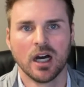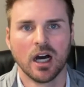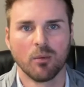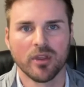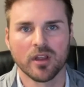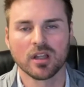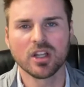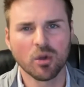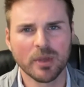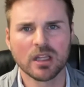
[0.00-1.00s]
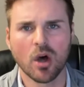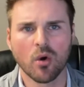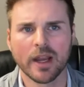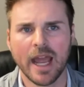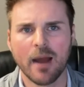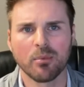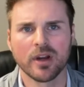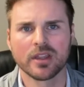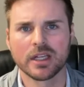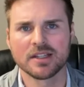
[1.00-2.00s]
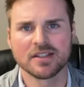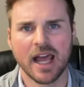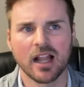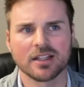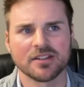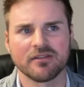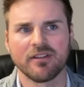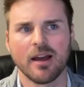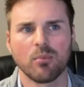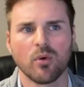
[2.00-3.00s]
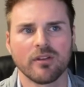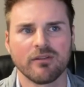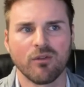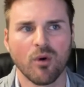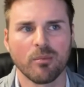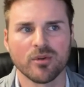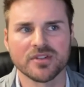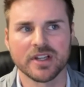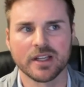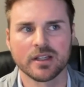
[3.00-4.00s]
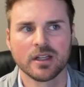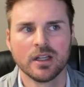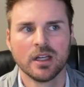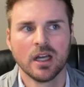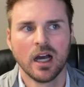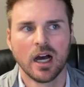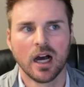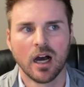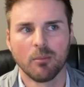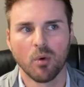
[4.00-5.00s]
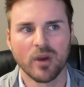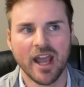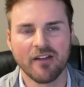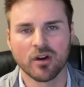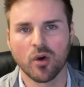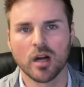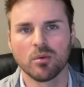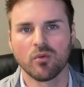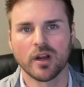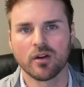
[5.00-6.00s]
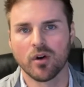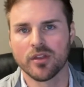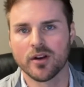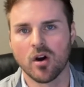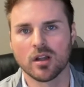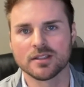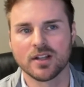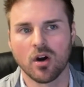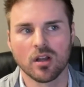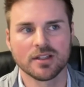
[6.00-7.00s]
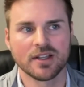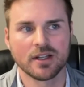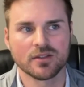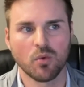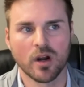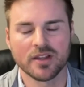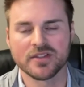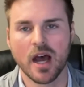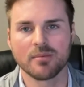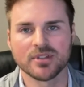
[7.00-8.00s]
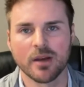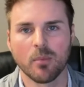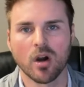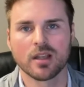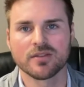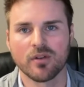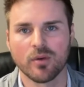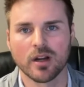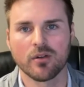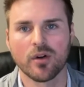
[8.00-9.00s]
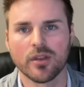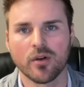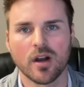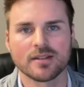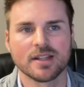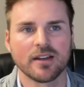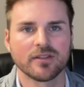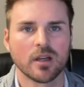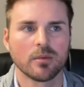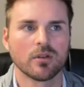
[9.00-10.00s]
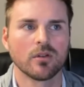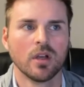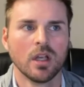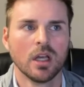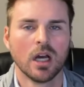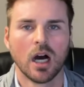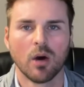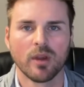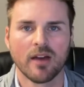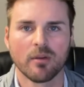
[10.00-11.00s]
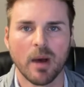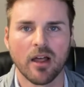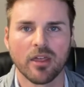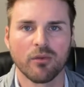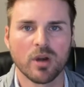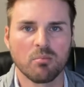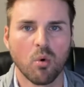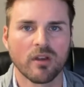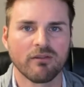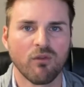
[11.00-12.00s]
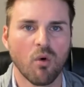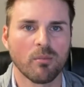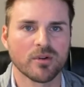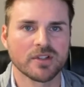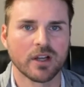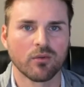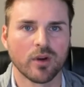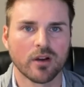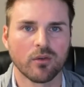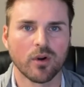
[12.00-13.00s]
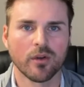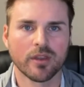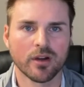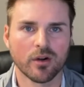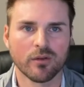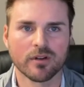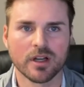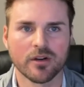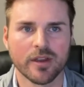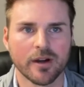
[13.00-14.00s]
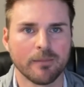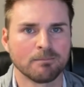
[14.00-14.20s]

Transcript: with a little bit lower cap rate than East Dallas at 5.4%. But we have incredible rent growth in Arlington. Arlington is one of the top submarkets for rent growth across DFW. We have about 3.4% rent growth year over year there.